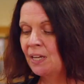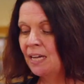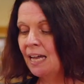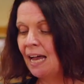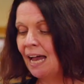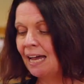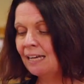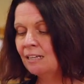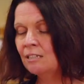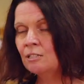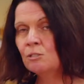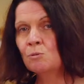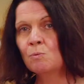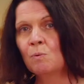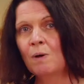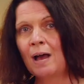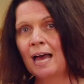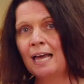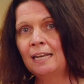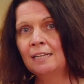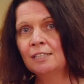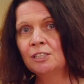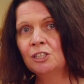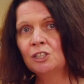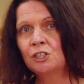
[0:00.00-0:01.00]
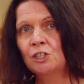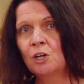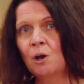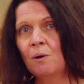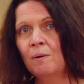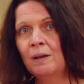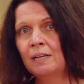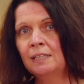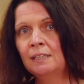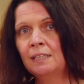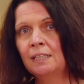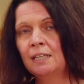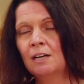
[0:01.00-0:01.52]
And as well as
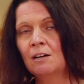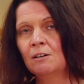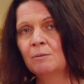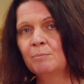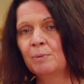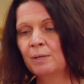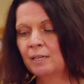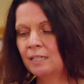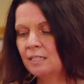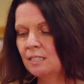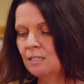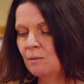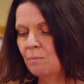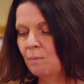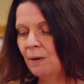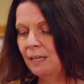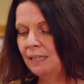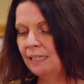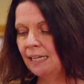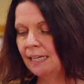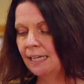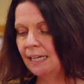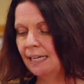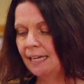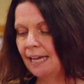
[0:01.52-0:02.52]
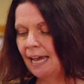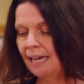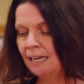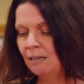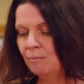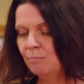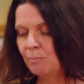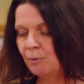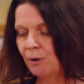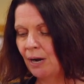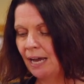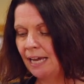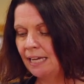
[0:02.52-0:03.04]
showing the young person when they can get a
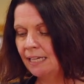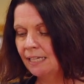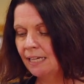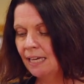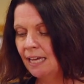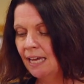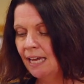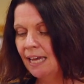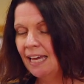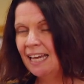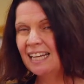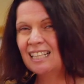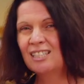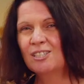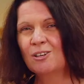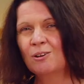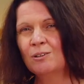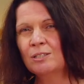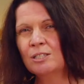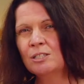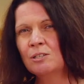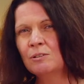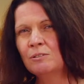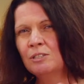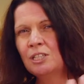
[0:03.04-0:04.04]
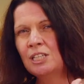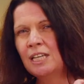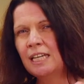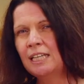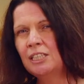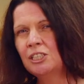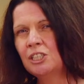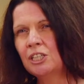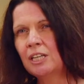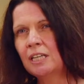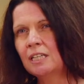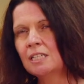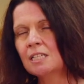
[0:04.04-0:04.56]
break, it's also
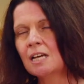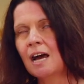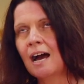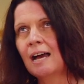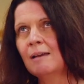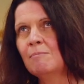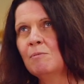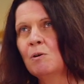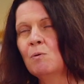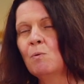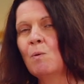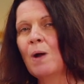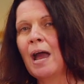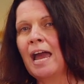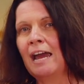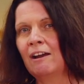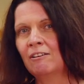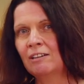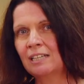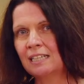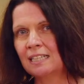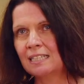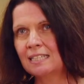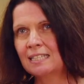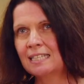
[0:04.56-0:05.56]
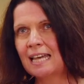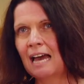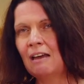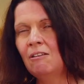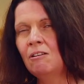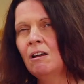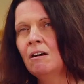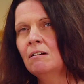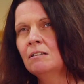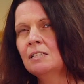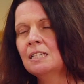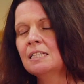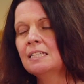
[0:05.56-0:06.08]
teaching time awareness. How
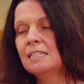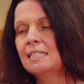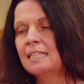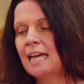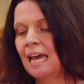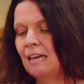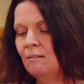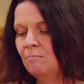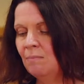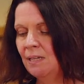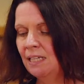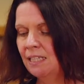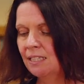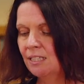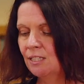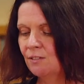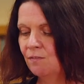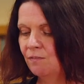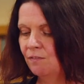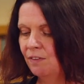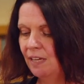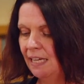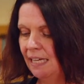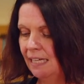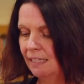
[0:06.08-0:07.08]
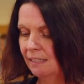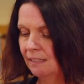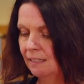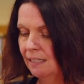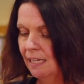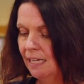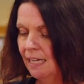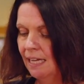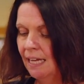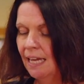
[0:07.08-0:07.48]
long does 10 minutes feel?